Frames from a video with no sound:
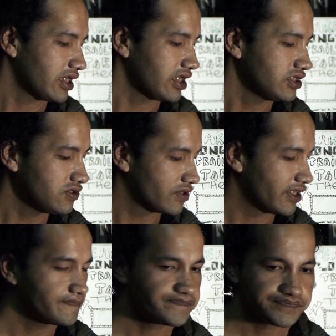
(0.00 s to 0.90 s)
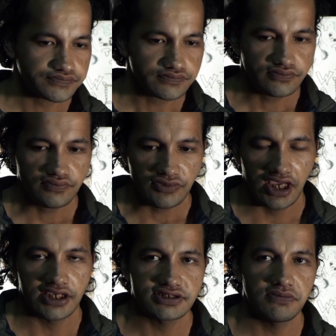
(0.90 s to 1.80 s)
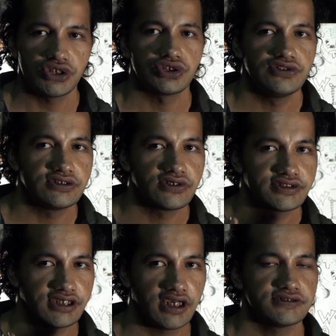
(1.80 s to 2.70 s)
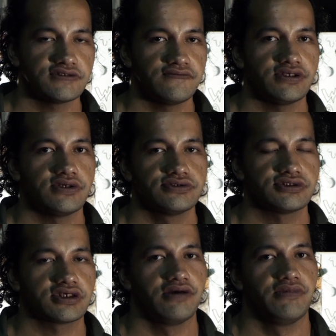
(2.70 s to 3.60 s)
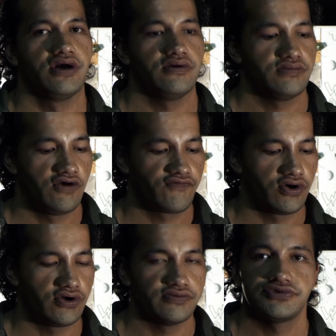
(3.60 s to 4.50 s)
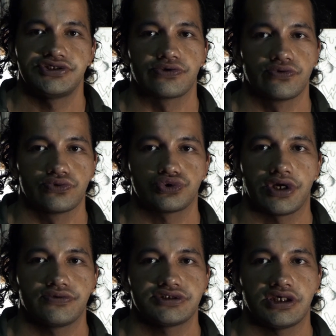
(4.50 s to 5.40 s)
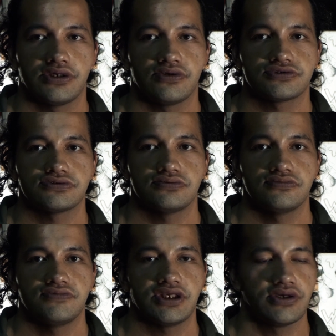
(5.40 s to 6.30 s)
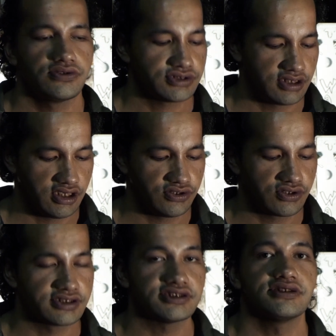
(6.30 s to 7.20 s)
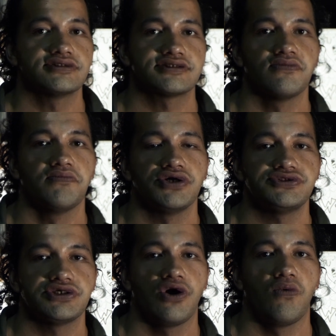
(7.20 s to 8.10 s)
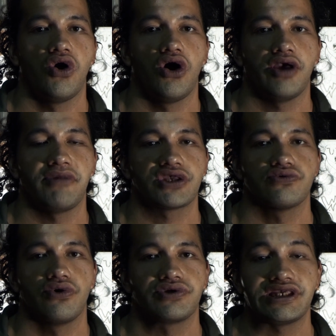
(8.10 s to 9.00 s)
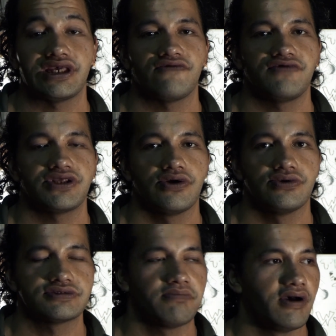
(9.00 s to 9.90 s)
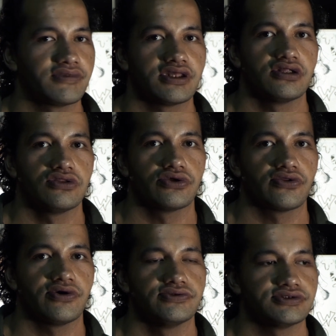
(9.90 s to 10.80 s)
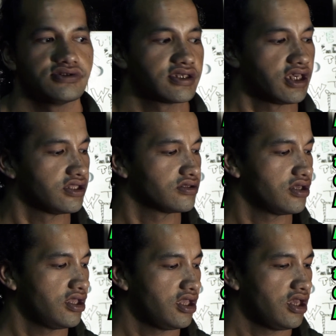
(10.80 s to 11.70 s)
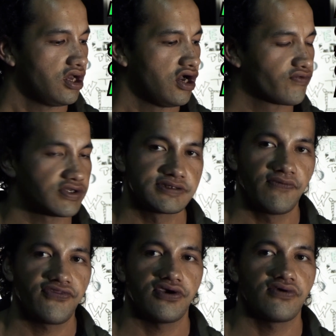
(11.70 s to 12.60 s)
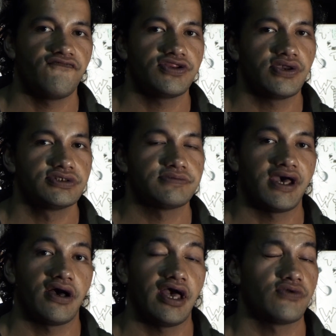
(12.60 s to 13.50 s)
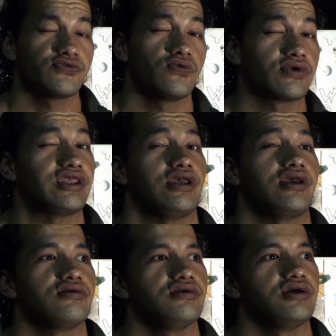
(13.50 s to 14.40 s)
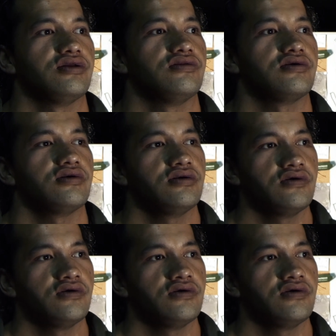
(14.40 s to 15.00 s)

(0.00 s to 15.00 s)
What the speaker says: Anyway, as I mentioned, there are tons of videos to come out. I've got Te Araroa Trail Tales videos. You guys seen some of my DIY make your own gear videos, pumping out a lot of those again. I've got some theory videos about outdoor gear and